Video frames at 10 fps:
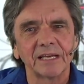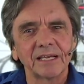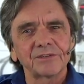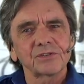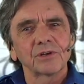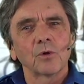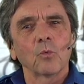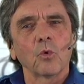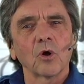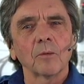it's going to
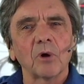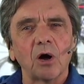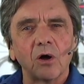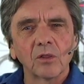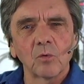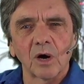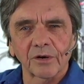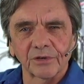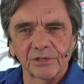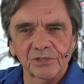warm all the
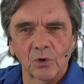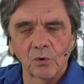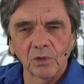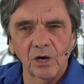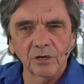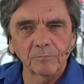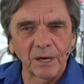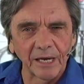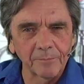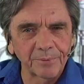water in this whole long
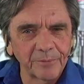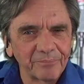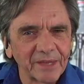pipe,